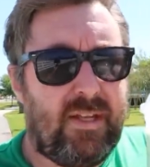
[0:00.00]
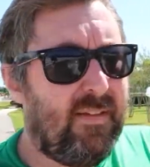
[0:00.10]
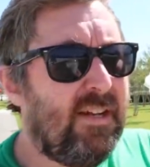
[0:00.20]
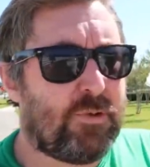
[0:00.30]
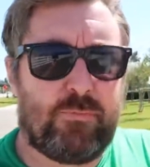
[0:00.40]

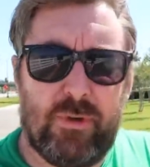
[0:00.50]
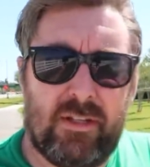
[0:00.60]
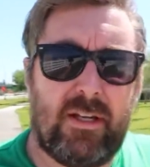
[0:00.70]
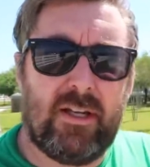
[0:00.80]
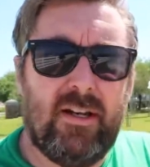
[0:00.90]
That is
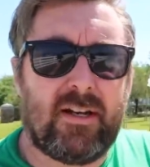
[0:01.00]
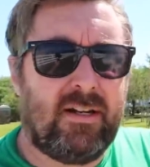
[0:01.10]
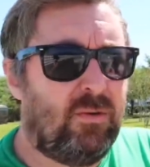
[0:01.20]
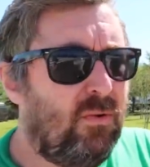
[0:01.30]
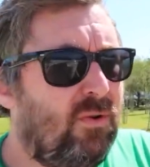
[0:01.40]
really good.
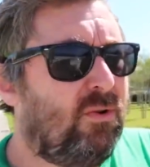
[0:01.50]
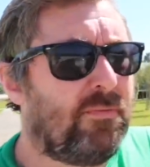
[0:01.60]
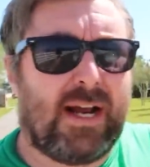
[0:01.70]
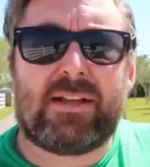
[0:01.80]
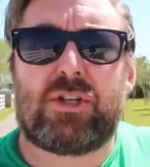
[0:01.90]
Woo,
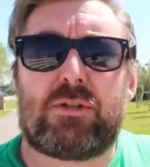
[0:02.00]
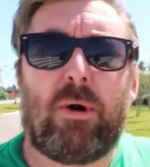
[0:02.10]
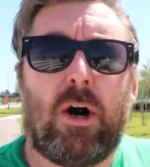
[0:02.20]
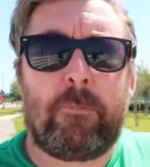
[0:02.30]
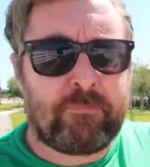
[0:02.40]
I got the
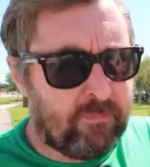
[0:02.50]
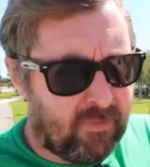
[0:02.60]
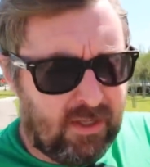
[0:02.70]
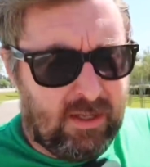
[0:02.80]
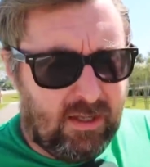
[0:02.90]
small.
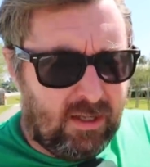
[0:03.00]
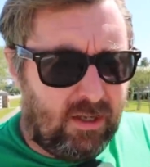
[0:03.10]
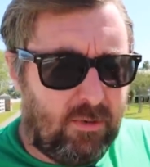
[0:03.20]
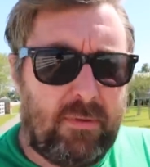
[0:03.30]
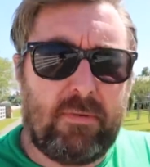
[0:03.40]

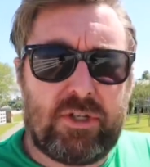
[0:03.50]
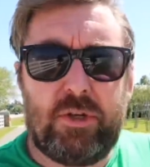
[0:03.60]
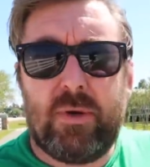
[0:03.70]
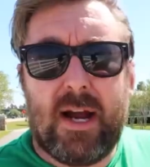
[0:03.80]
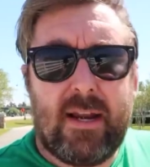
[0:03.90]
I believe it's
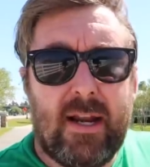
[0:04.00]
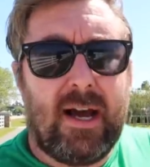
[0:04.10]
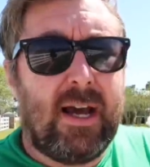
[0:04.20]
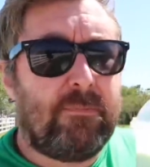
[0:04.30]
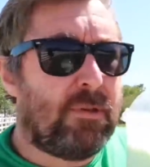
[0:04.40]

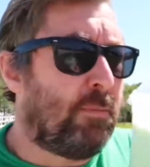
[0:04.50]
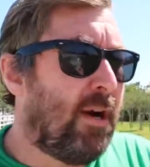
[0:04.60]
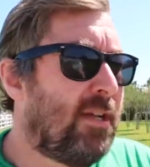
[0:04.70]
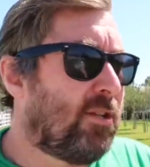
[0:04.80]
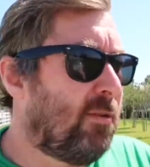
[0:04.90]
2.99
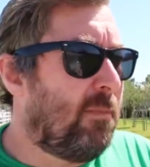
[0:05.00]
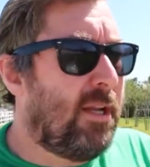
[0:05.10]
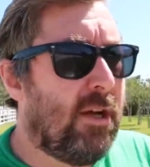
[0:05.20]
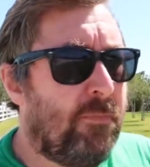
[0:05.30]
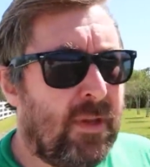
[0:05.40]
price on the
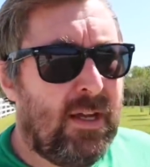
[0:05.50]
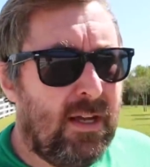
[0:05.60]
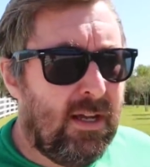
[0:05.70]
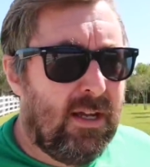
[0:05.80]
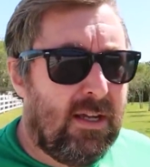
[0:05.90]
menu
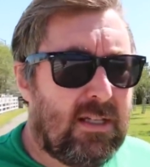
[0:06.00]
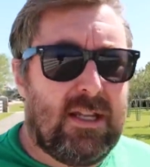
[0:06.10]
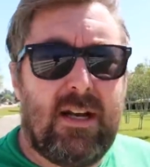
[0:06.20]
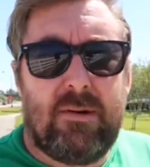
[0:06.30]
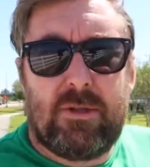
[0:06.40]

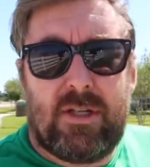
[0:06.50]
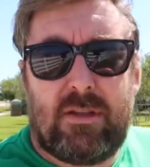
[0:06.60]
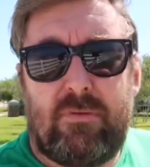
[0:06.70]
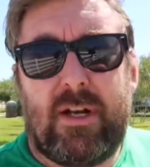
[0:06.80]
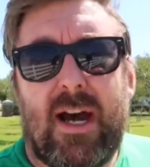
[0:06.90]
stated it was
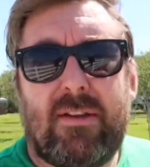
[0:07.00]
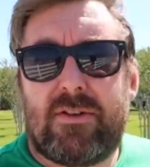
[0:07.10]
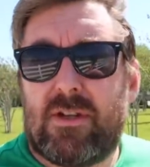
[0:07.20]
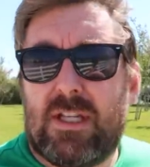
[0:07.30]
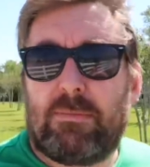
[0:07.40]

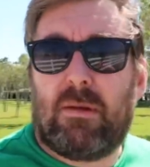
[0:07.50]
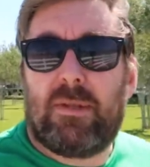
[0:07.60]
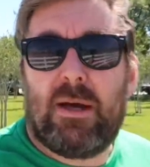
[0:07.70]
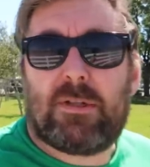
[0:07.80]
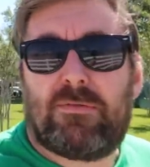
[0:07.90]
$3 and something, but
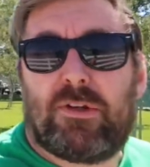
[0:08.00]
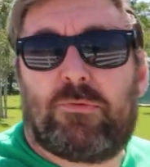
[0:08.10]
that was for the